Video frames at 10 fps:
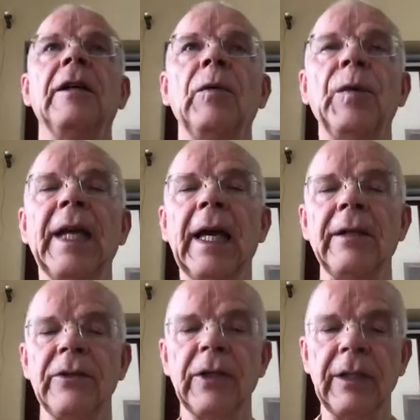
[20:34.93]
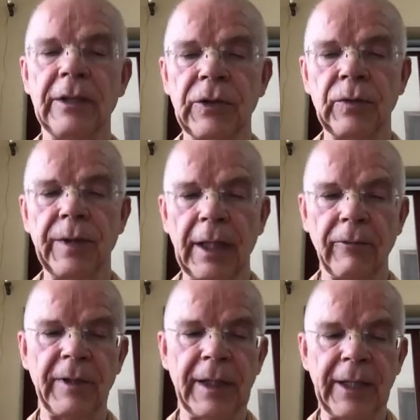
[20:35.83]
we enter into a
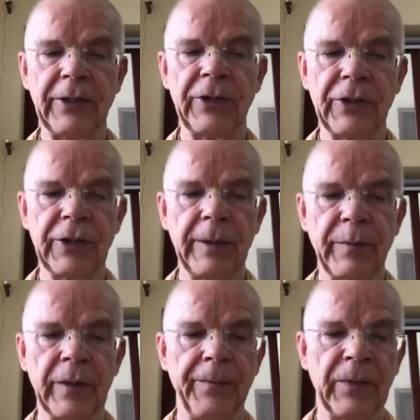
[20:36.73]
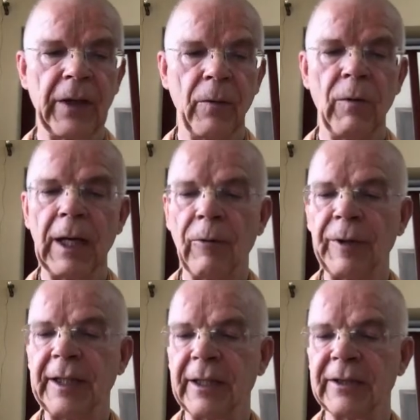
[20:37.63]
relationship where
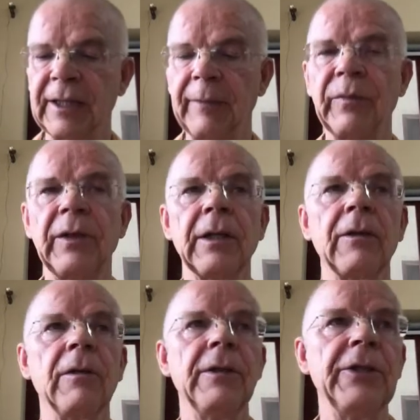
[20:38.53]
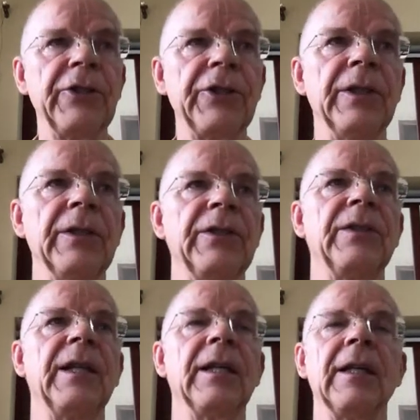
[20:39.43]
we accept the conditions
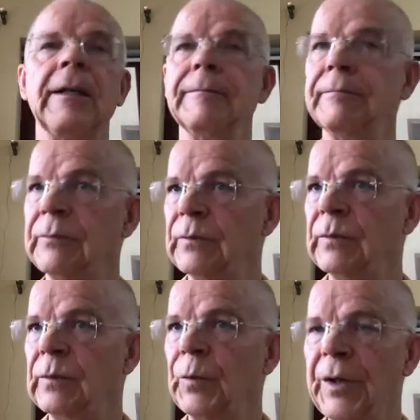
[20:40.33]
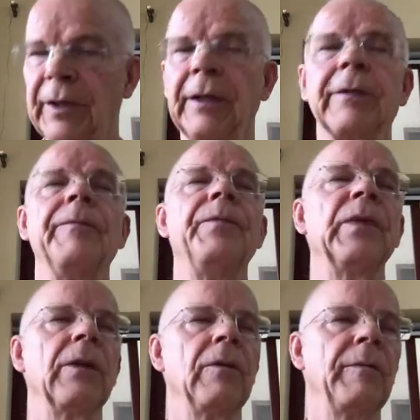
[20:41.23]
that come with it.
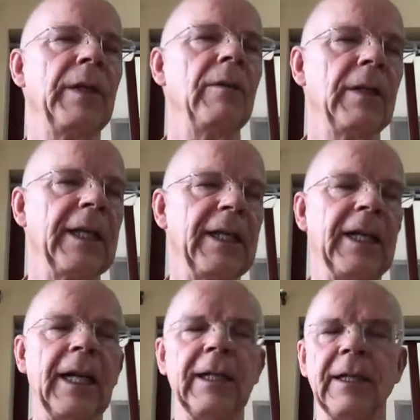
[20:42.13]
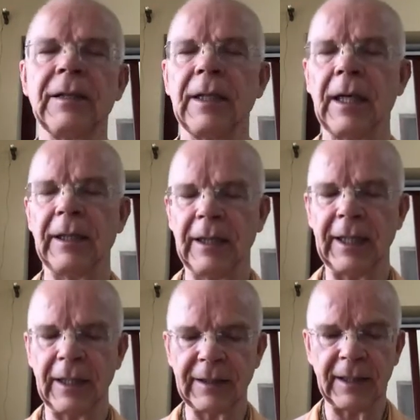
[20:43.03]
¿No? Pero en general la
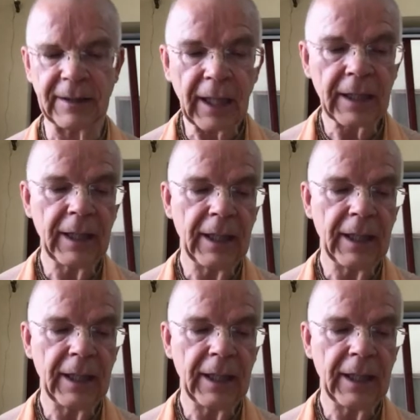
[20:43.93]
idea es esa,